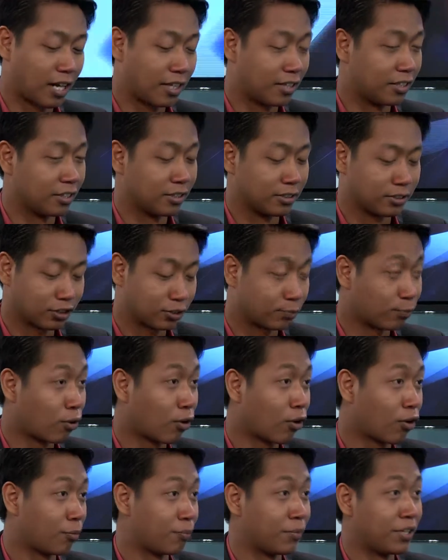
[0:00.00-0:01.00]
either
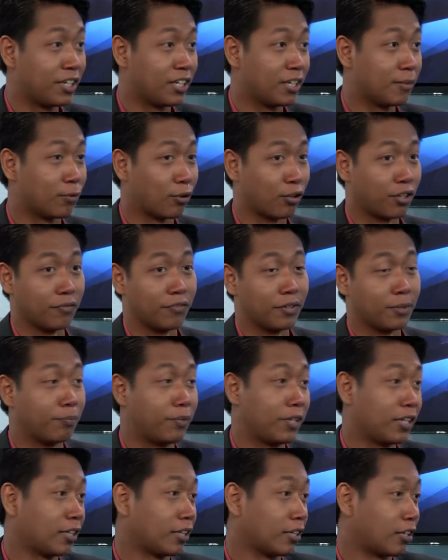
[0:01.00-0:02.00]
small, medium, or
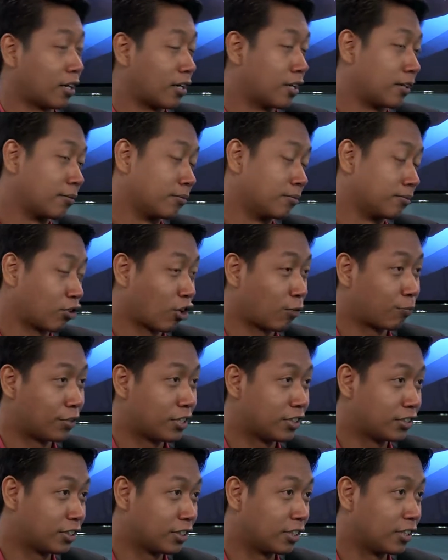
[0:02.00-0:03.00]
even big
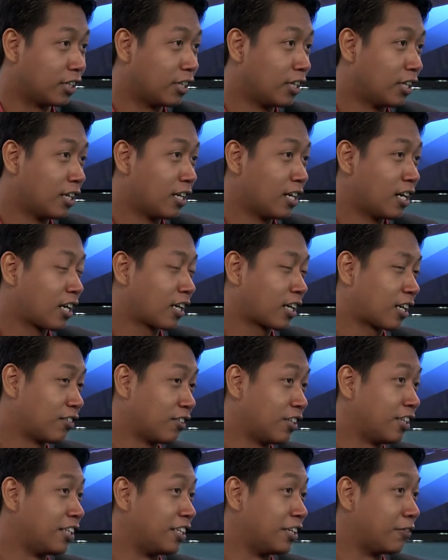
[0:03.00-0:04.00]
corporation
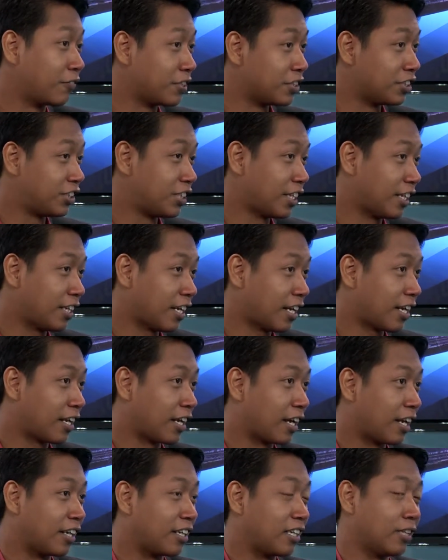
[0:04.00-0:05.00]
can't really differentiate
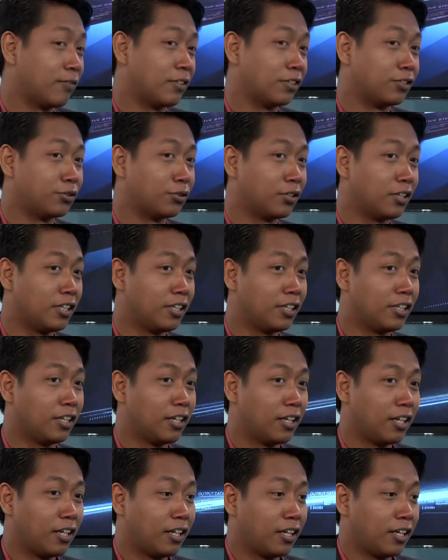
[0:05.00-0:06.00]
that, and
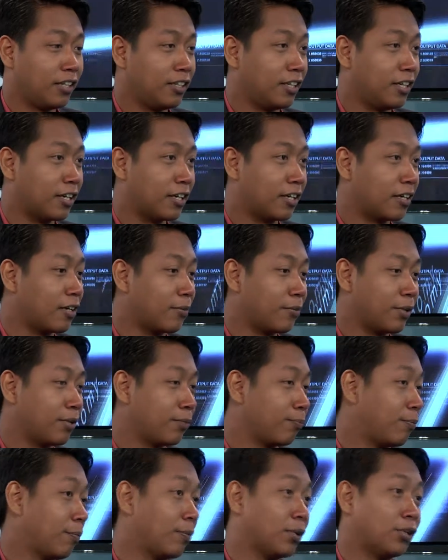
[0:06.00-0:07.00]
eventually
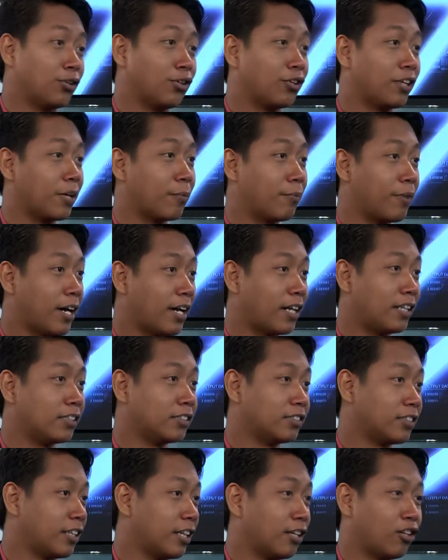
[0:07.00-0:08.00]
people don't know their
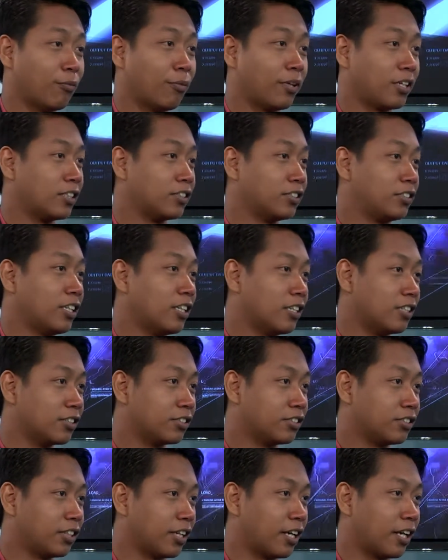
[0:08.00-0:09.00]
brands and they're not making
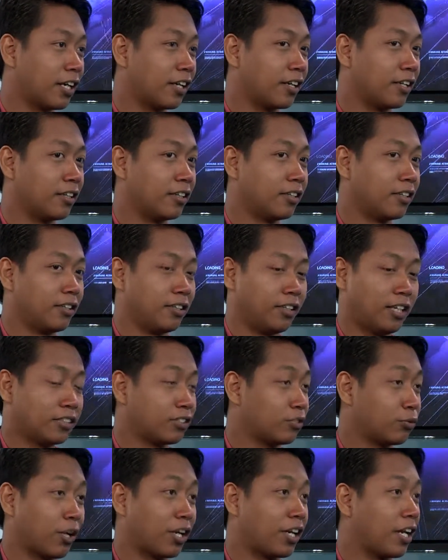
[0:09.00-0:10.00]
sales, and
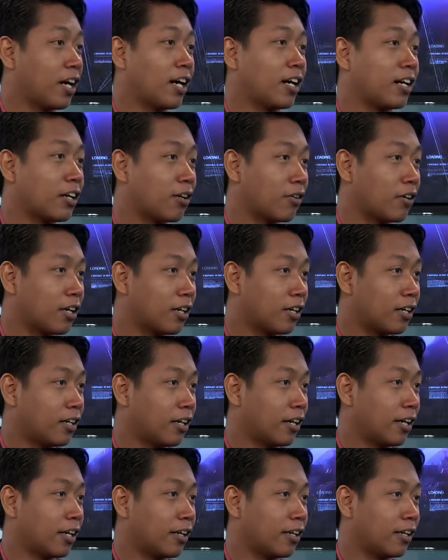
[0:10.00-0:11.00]
that's what they are now lah.
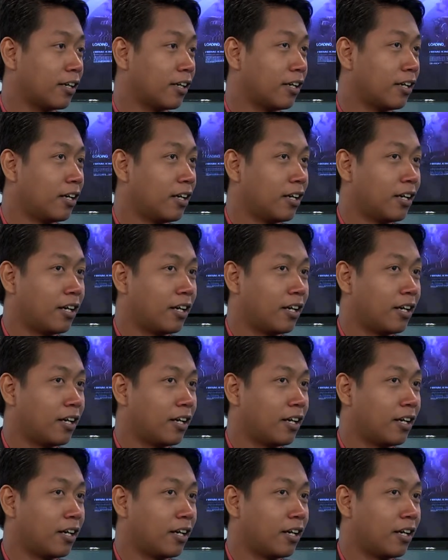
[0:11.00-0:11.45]
And